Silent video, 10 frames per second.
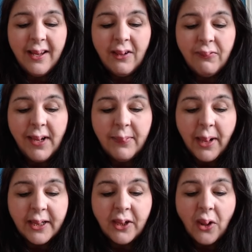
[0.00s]
really
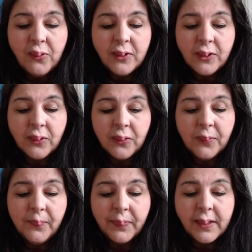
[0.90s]
my go-to
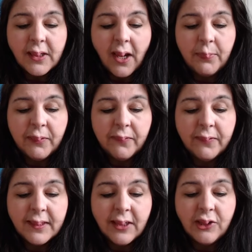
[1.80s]
type of
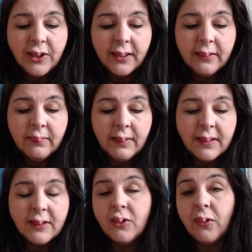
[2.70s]
stitching,
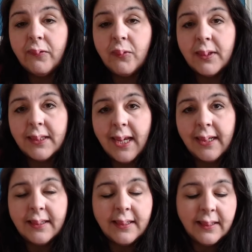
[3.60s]
is 2 over
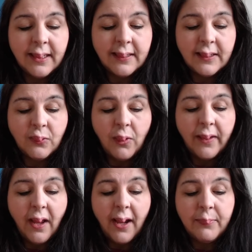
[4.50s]
1/10. It's the one
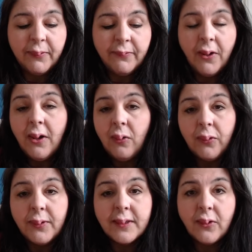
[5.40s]
that I prefer,
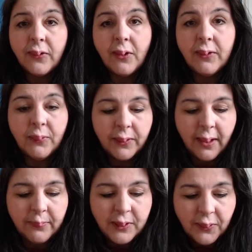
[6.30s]
although it's not the only one that
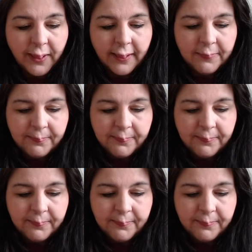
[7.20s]
I'm doing.